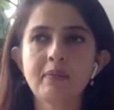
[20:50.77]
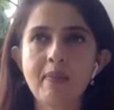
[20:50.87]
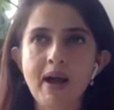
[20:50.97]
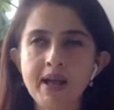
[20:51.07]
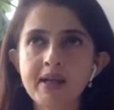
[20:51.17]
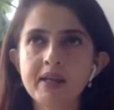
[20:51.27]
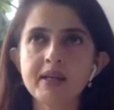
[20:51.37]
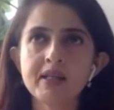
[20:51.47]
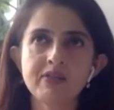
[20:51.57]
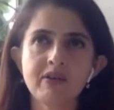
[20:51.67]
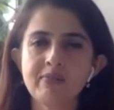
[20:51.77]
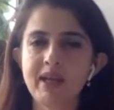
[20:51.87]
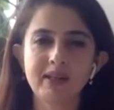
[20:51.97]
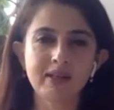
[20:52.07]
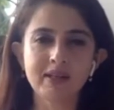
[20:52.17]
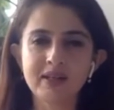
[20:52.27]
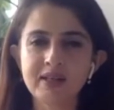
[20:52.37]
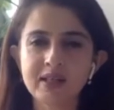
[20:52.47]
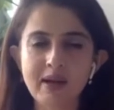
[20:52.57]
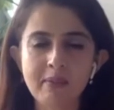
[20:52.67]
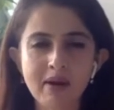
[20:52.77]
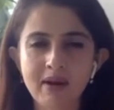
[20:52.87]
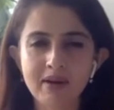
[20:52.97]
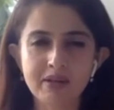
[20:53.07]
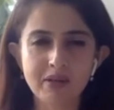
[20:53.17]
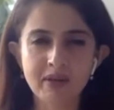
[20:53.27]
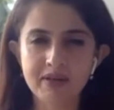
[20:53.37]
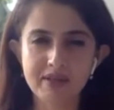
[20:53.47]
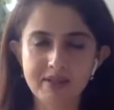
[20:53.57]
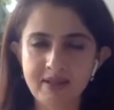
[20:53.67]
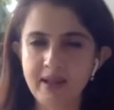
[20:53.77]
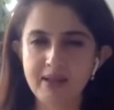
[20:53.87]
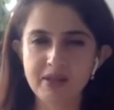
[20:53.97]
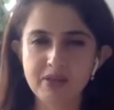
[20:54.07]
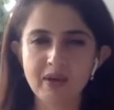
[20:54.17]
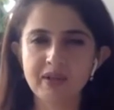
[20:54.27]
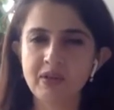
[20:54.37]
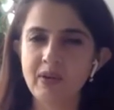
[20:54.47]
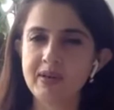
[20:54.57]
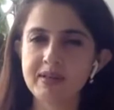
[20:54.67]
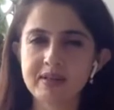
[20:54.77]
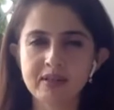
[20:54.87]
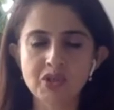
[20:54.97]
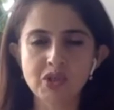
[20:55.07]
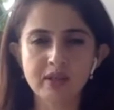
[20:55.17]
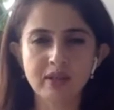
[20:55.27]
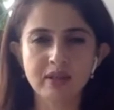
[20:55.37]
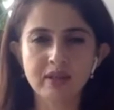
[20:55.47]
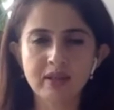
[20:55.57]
buy it from any India Mart or site or your surgical